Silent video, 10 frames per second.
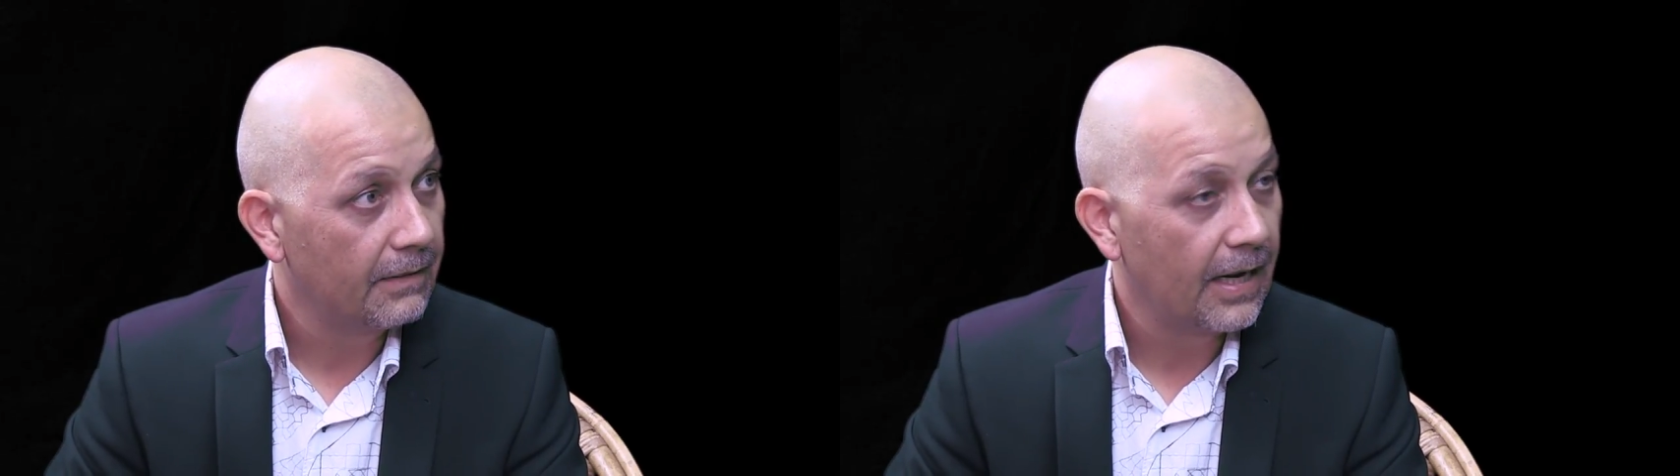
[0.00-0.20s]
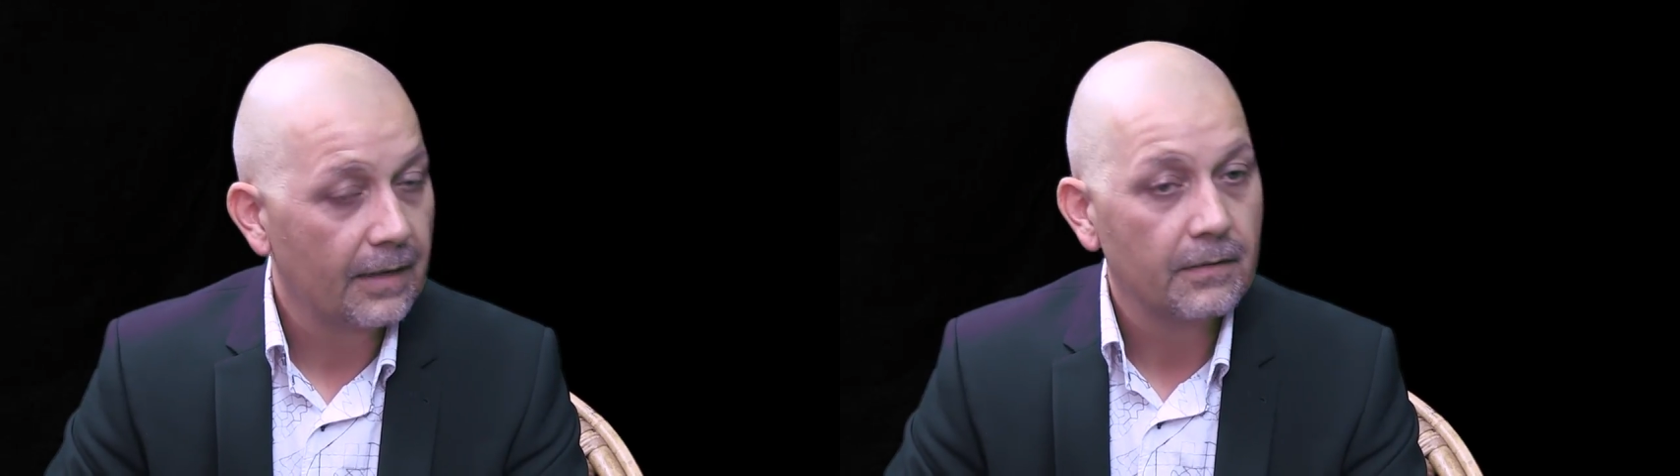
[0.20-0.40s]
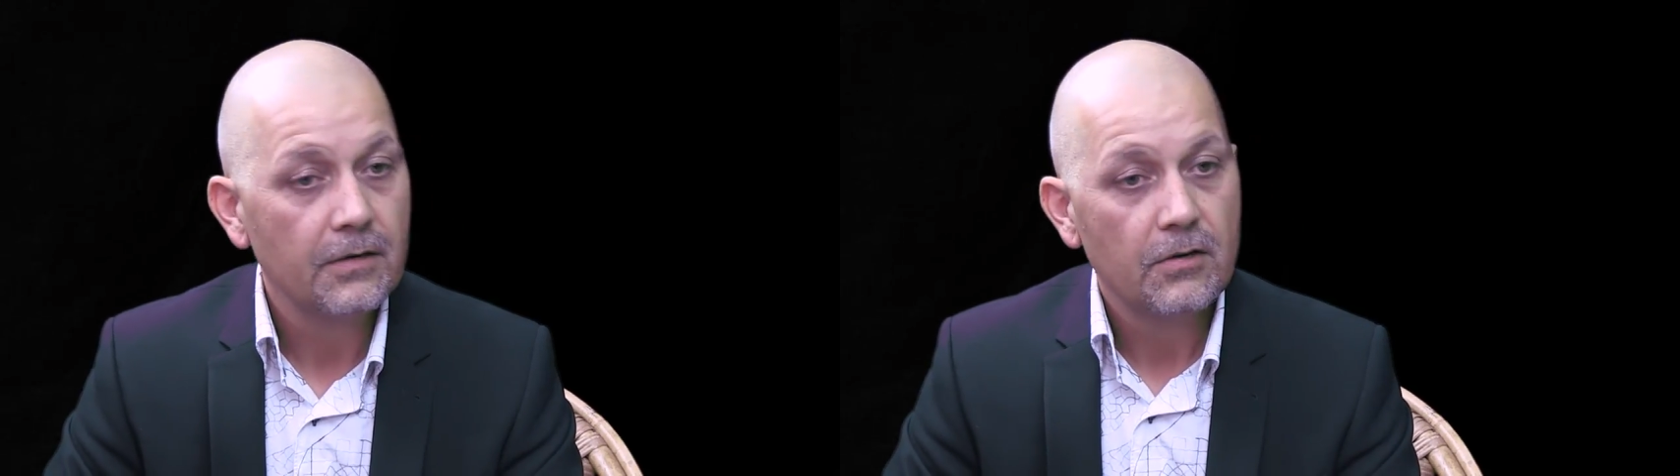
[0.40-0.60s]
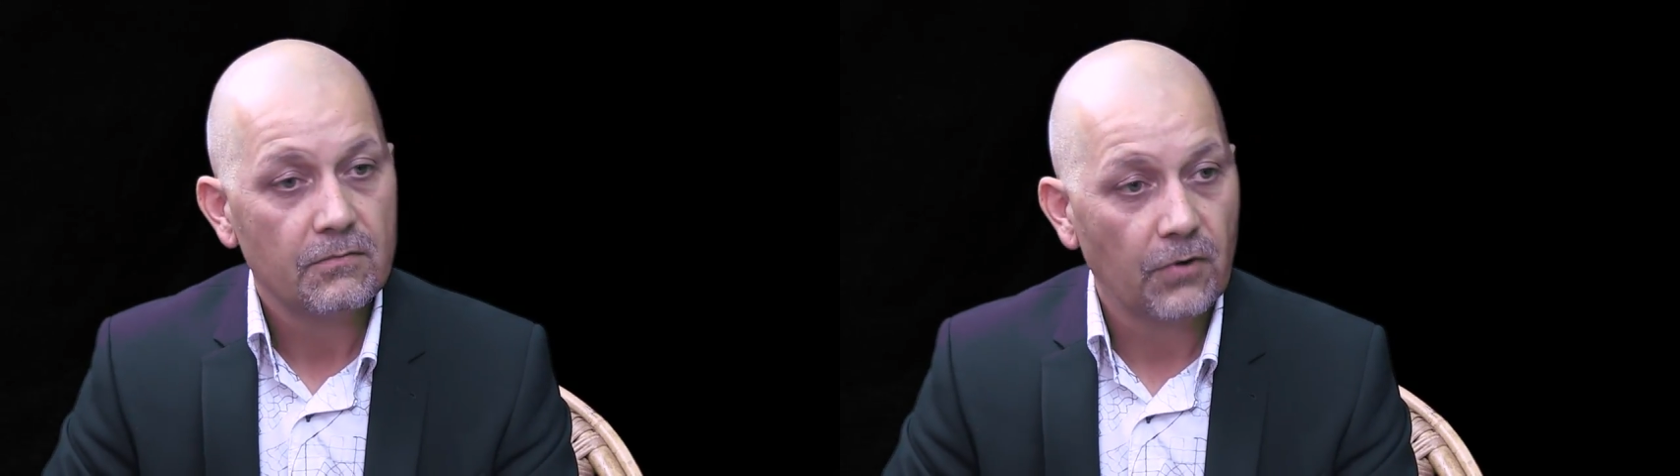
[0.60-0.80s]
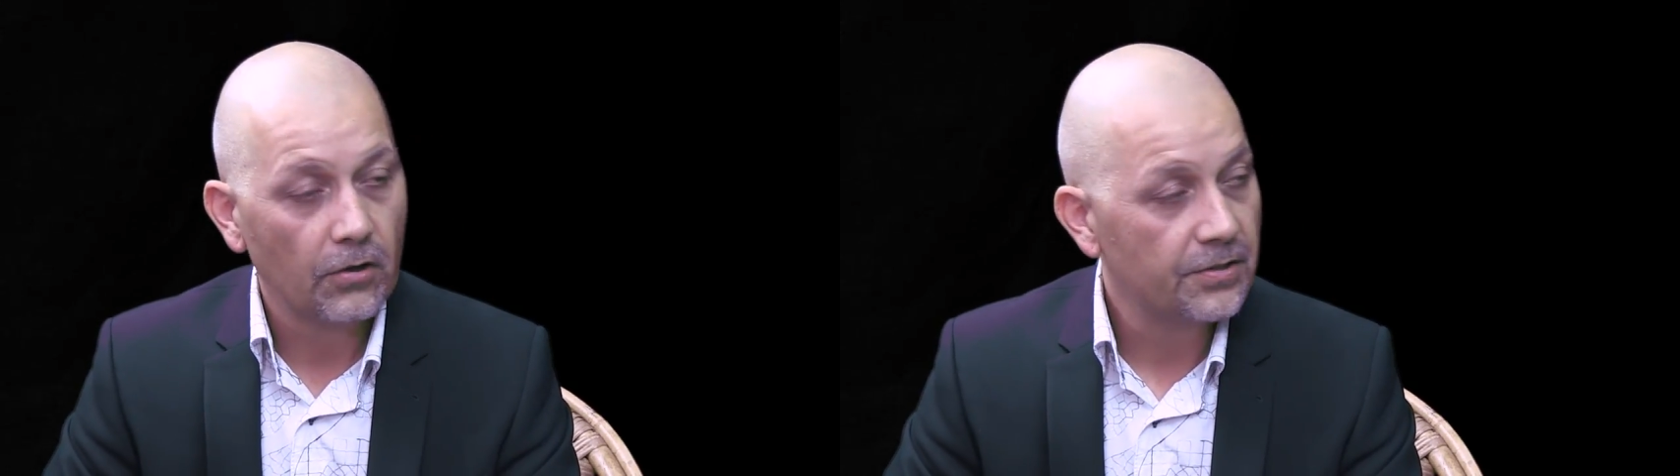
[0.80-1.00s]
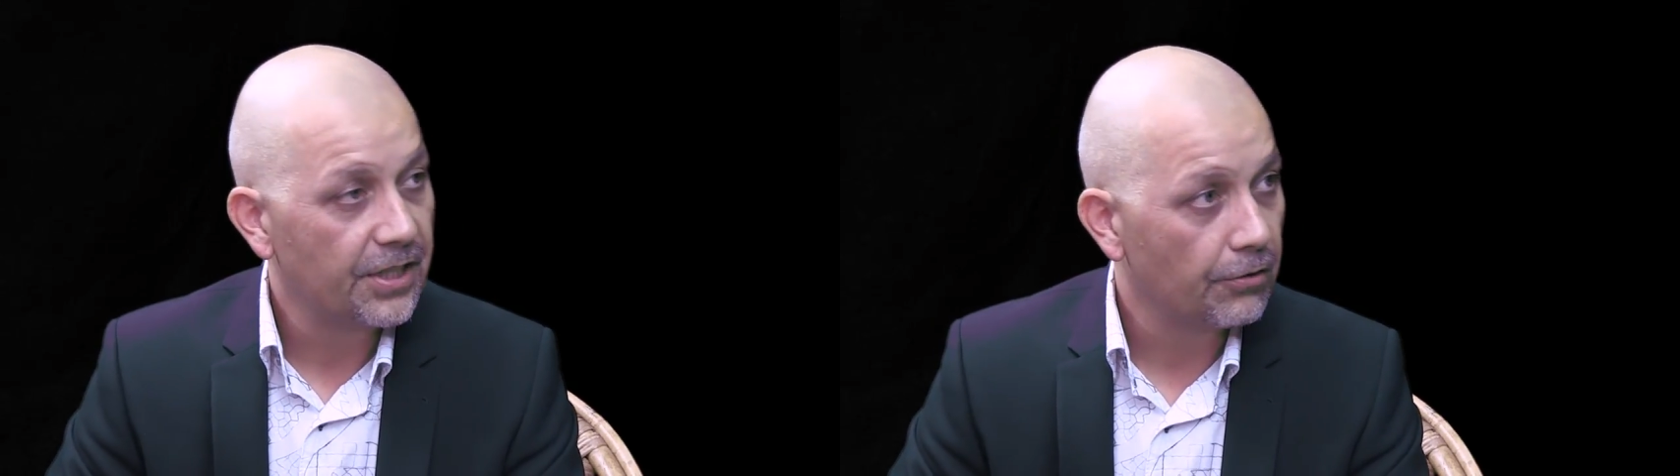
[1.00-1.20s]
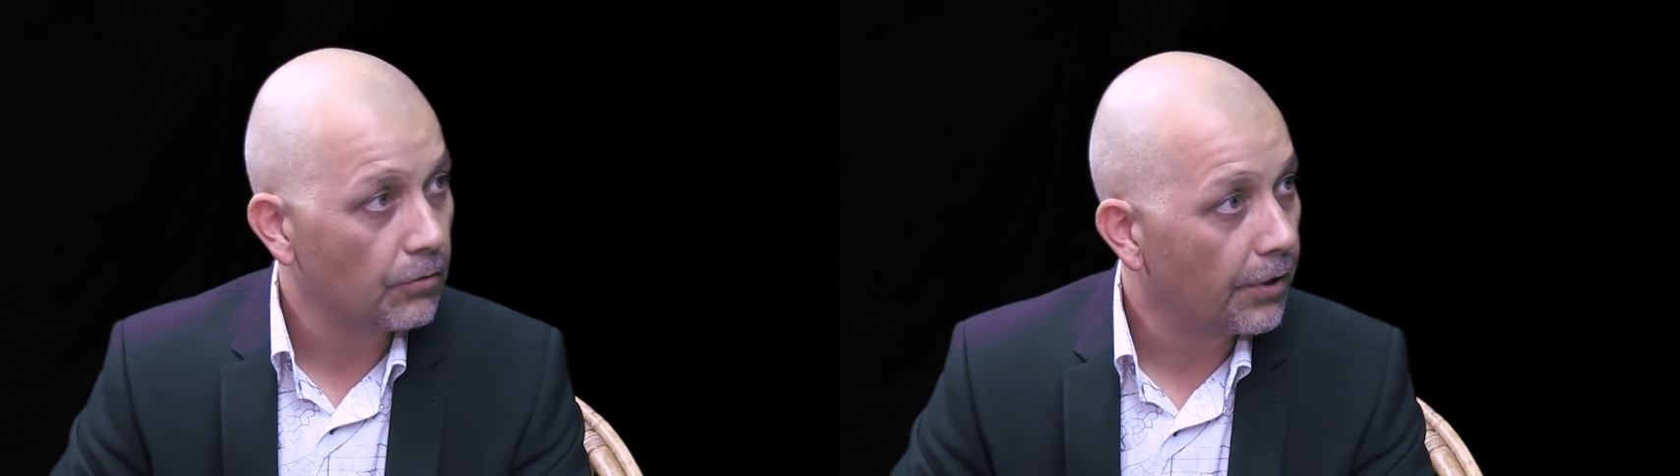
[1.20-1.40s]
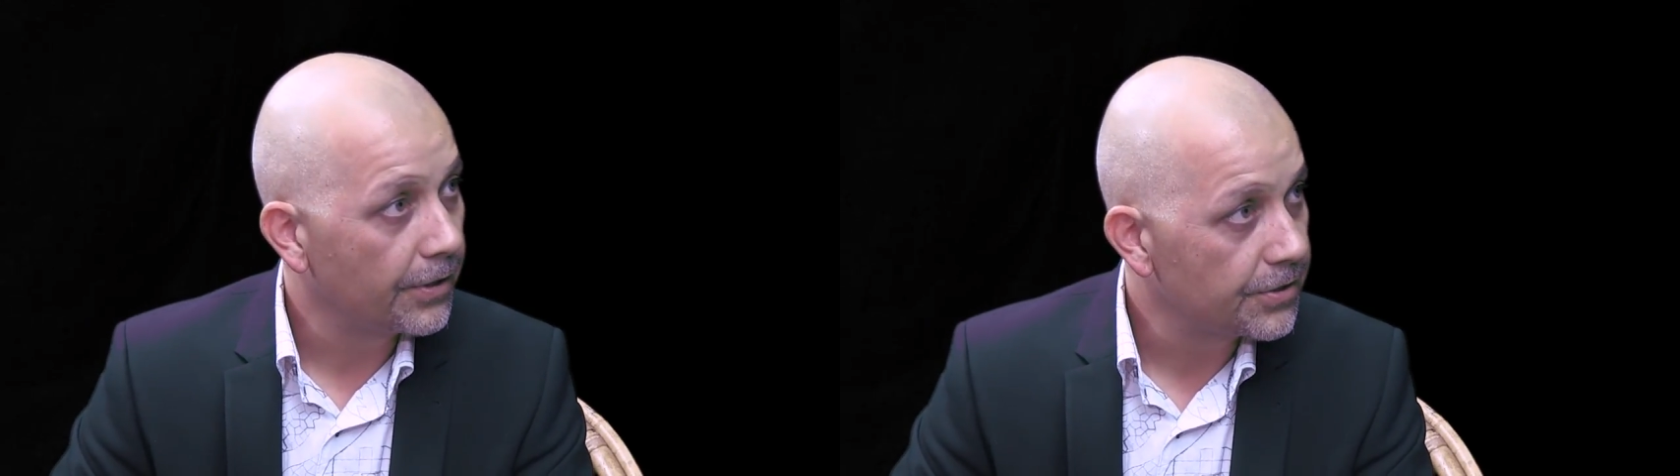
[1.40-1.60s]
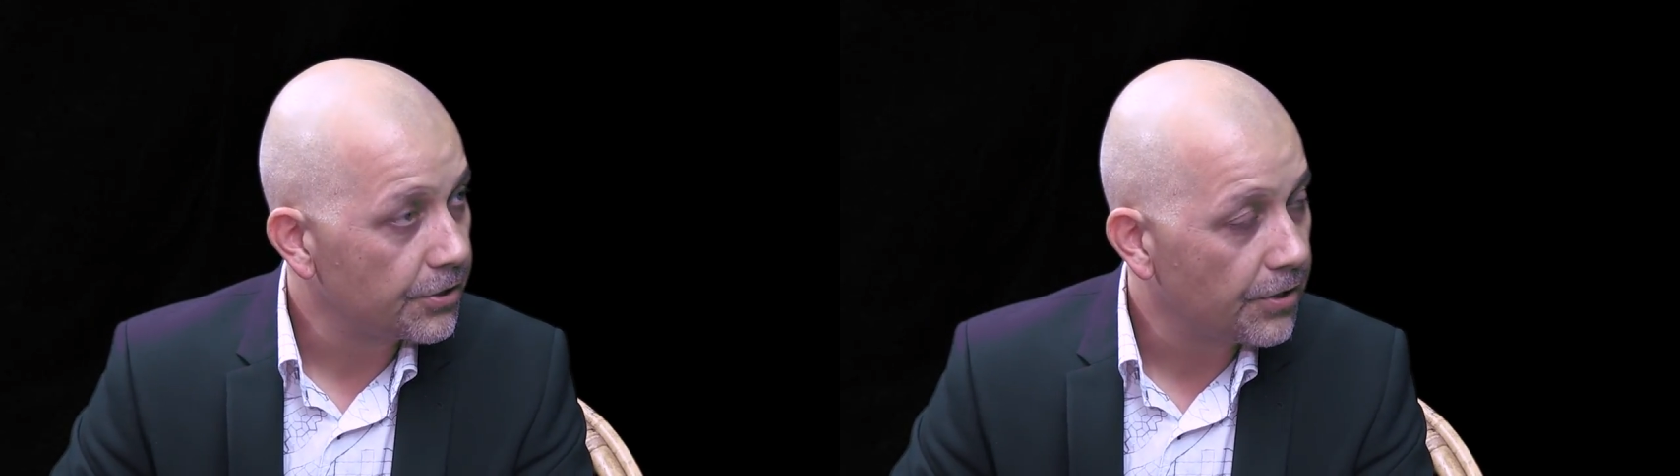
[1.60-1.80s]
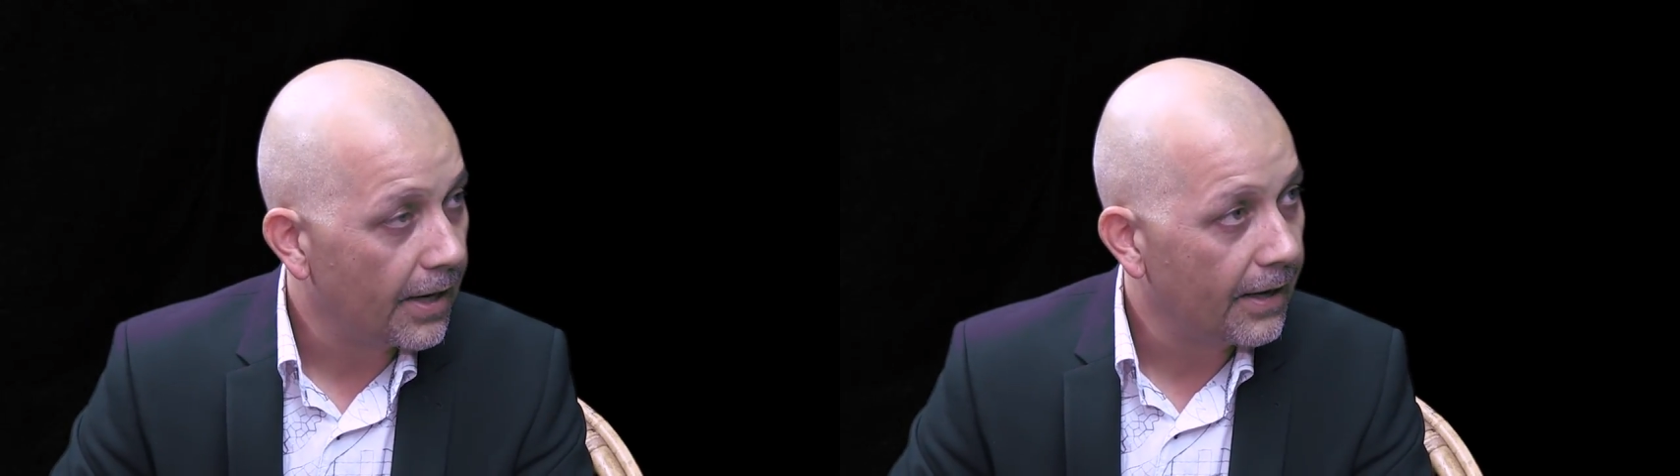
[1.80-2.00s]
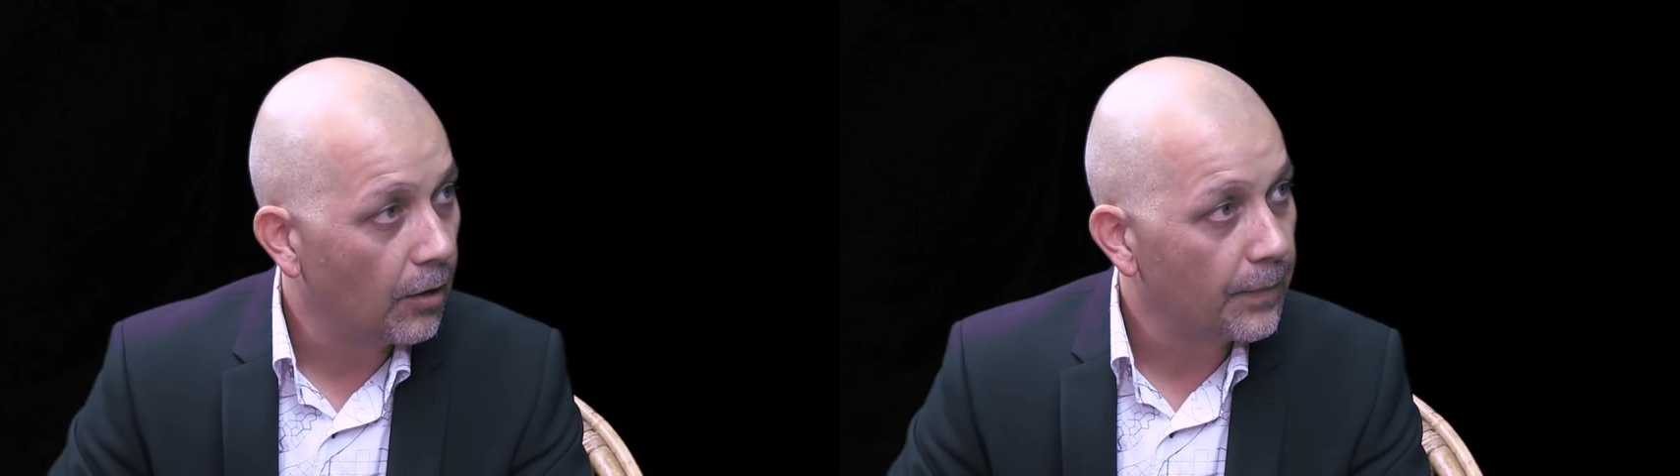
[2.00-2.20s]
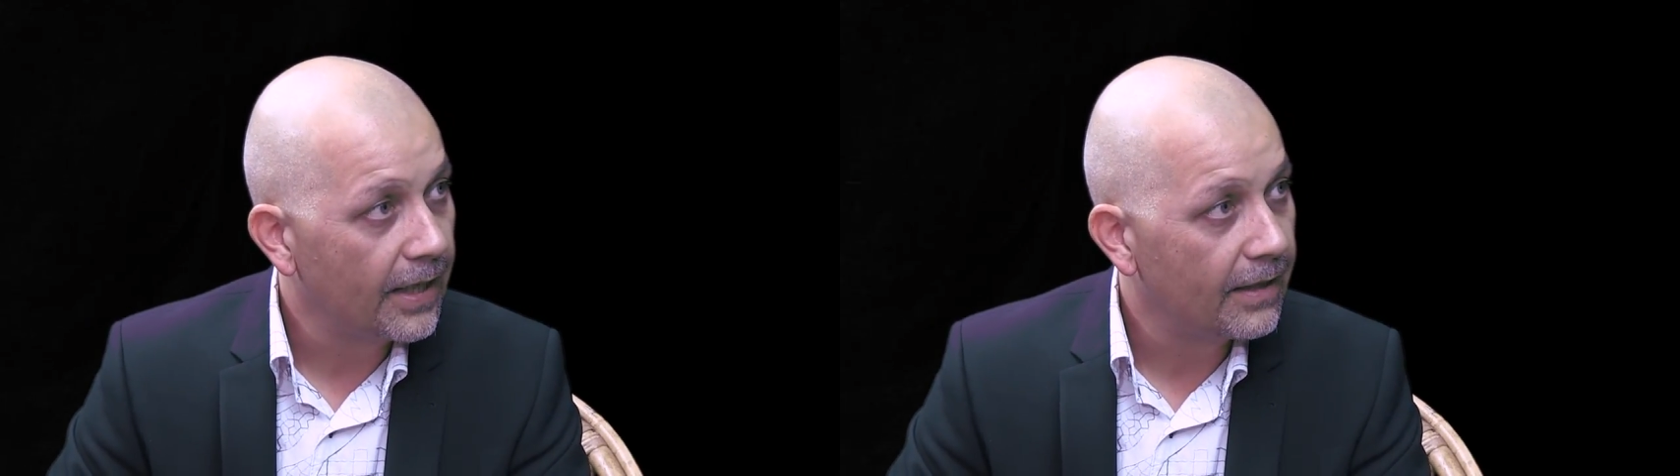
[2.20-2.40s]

getting volunteer lawyers to try to help